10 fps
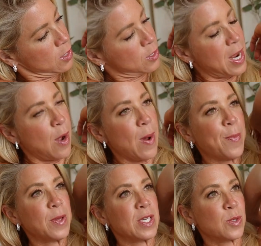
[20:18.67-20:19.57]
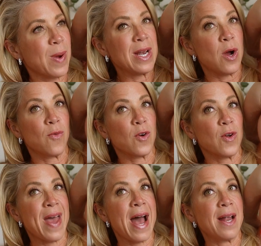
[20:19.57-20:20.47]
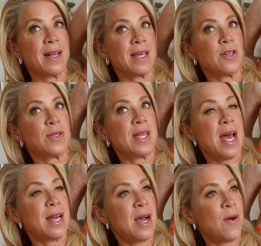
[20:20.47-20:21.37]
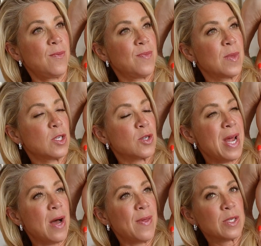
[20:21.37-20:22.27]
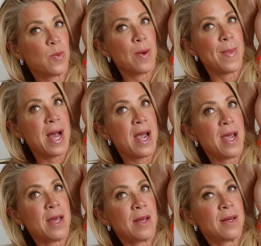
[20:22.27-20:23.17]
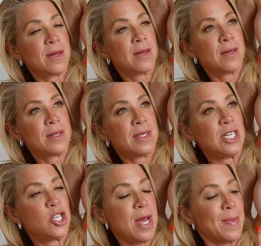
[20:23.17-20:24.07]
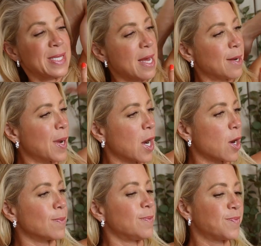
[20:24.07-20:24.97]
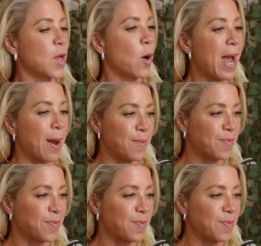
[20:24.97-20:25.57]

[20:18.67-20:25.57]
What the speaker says: So now I put this right over that. Can you see that now? So now that's where my CGM is at in my arm. Okay,